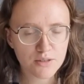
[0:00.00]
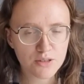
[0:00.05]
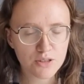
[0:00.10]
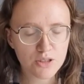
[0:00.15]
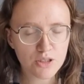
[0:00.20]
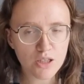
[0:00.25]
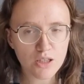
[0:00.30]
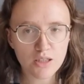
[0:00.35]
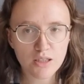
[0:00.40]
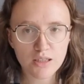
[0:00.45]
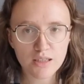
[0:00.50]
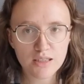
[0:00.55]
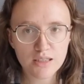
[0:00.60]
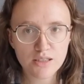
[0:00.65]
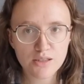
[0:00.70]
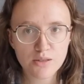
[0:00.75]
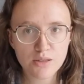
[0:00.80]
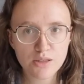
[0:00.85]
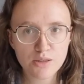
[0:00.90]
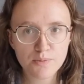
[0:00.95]
yeah,
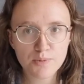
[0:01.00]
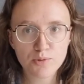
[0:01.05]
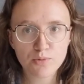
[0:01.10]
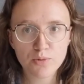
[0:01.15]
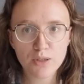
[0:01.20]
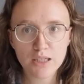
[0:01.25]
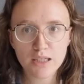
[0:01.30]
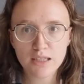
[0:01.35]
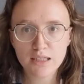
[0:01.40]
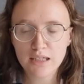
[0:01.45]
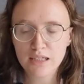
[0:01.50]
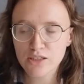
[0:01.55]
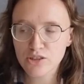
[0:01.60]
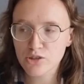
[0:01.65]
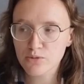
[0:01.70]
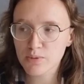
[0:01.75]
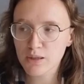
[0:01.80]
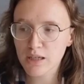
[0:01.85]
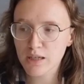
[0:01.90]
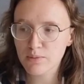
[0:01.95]
it's been really nice
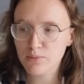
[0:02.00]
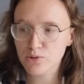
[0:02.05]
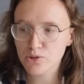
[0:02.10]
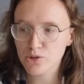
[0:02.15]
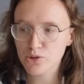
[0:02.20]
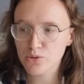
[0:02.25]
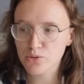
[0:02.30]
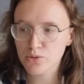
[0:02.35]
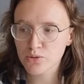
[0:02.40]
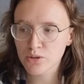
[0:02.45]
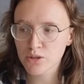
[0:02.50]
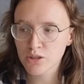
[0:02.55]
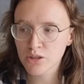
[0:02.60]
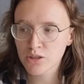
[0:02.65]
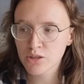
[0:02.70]
to be able to